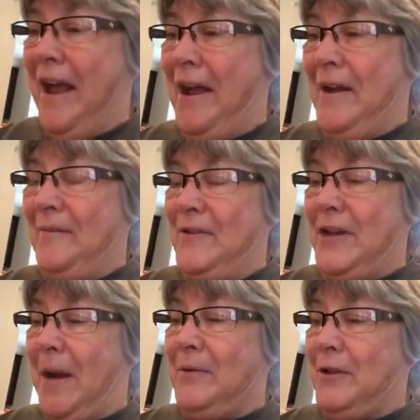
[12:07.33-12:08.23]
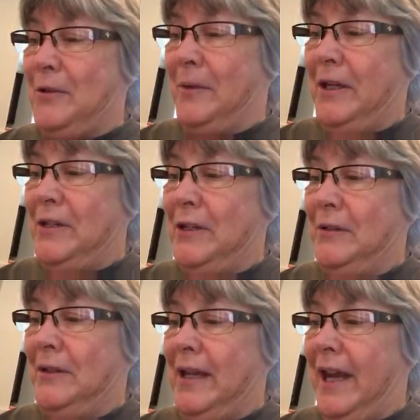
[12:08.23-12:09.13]
um, chapter
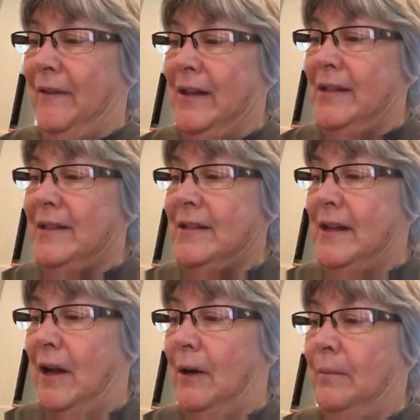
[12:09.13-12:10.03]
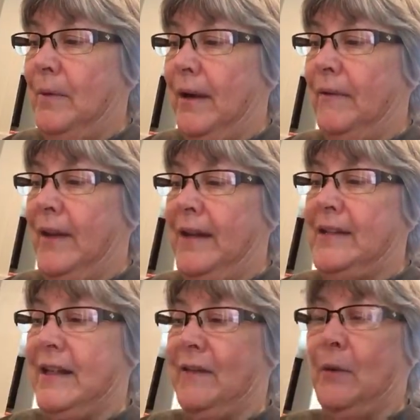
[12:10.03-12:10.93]
22, David's Psalm of
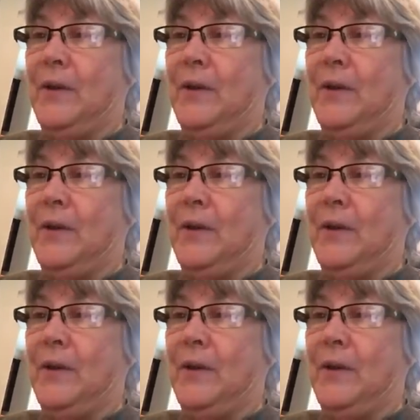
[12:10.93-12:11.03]
Thanksgiving.